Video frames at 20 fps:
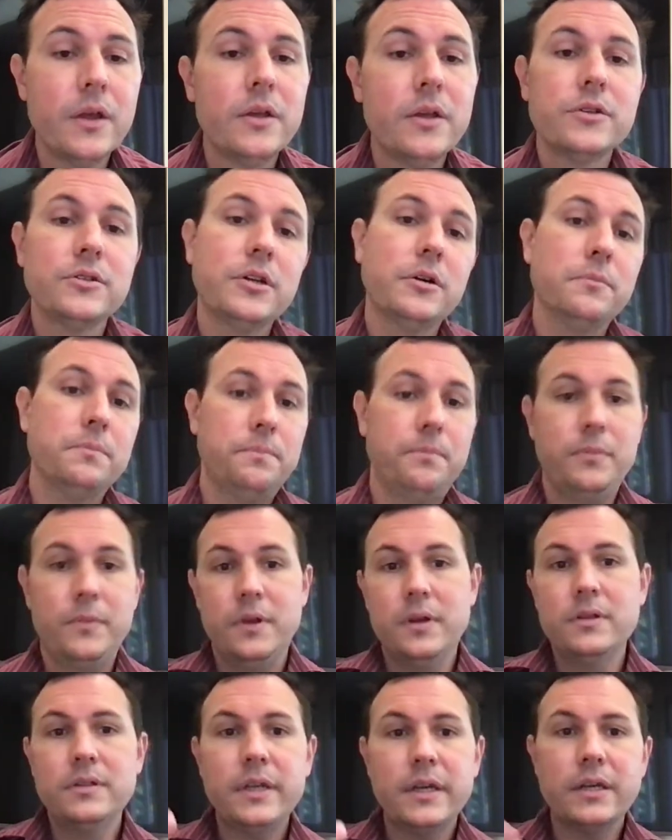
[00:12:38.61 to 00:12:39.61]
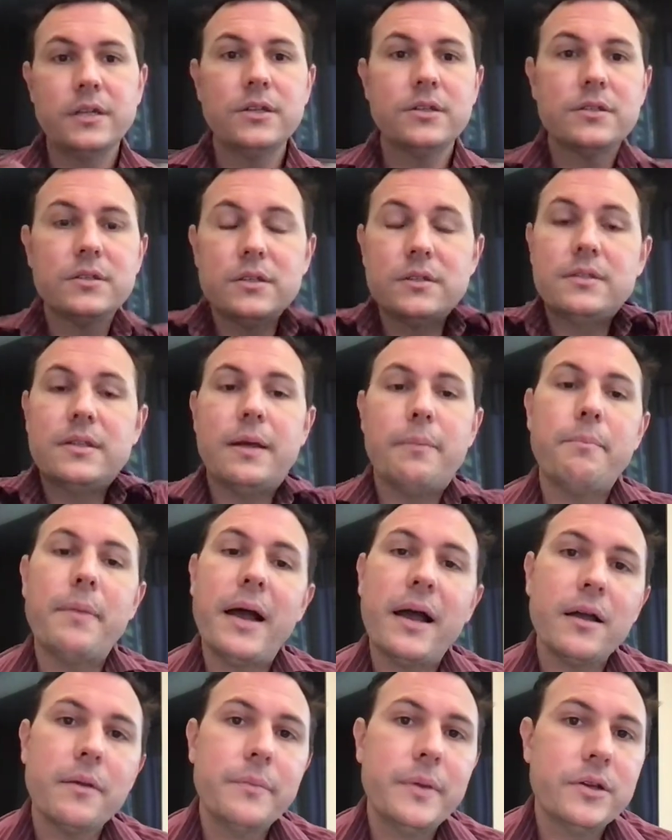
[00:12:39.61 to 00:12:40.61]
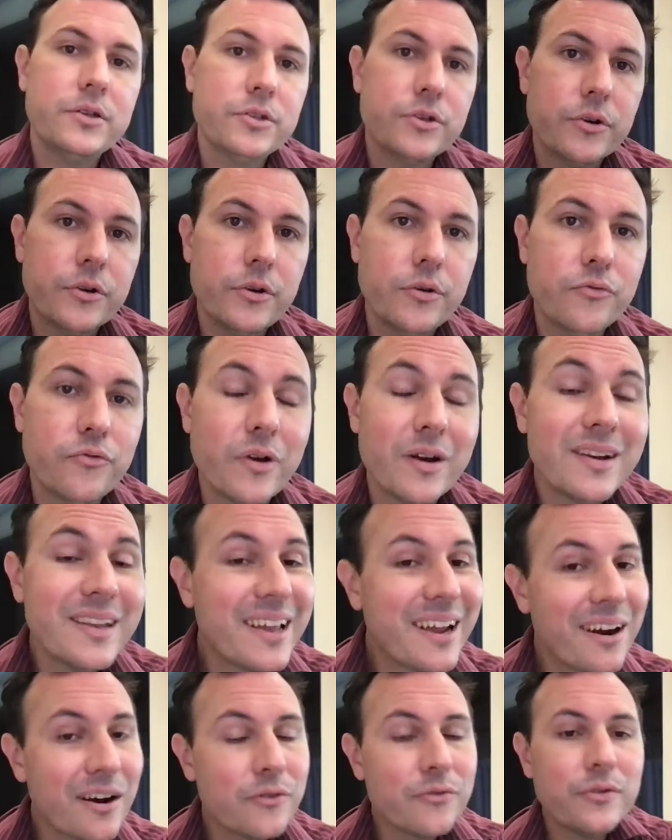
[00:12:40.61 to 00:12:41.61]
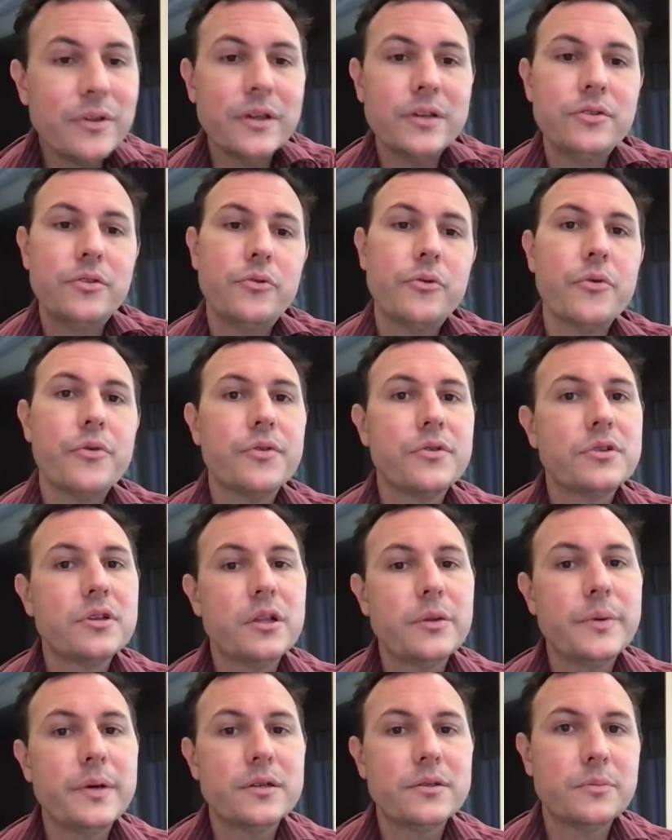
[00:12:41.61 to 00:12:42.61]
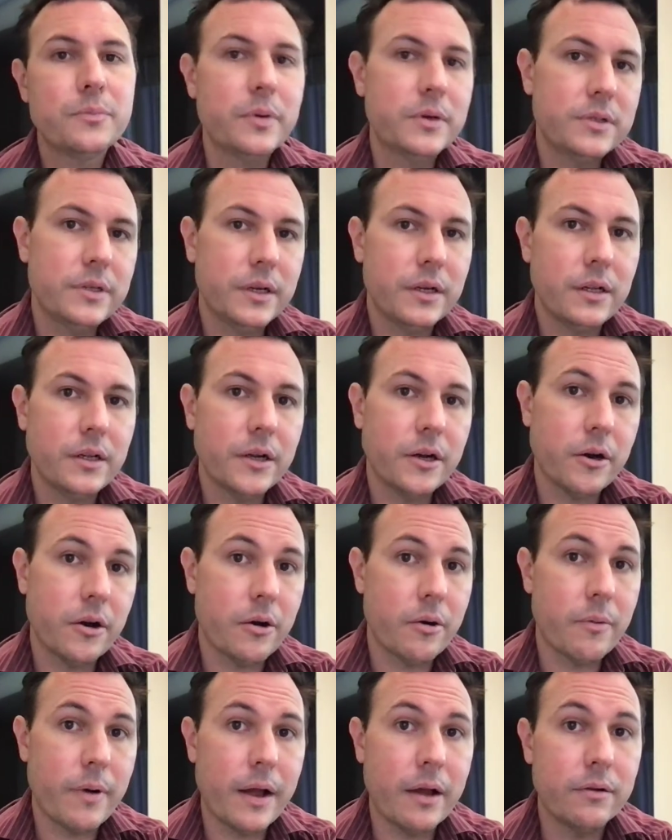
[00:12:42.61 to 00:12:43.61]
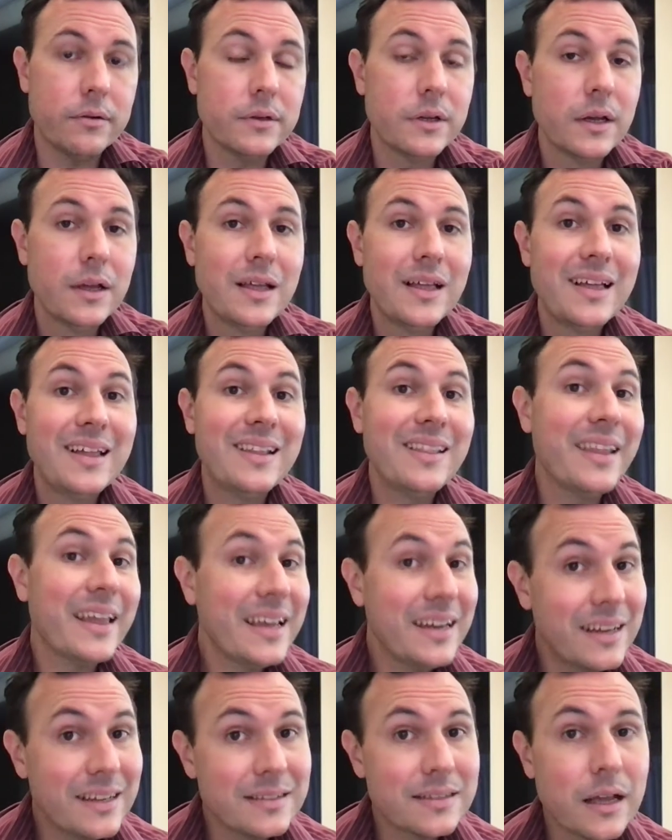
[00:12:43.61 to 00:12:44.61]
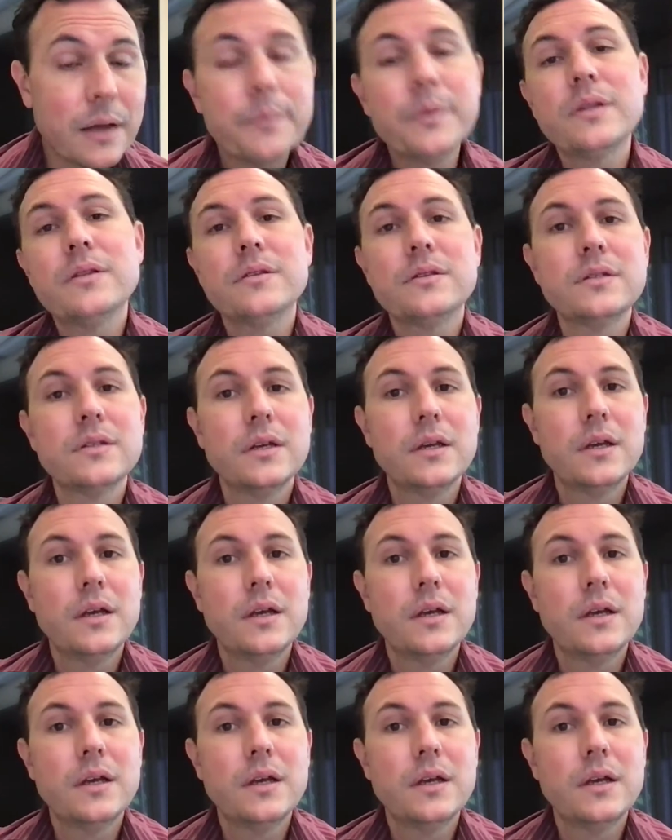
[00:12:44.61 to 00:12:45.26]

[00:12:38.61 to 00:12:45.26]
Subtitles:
So taking just a step back, make sure you've read carefully through the syllabus, particularly around late assignments.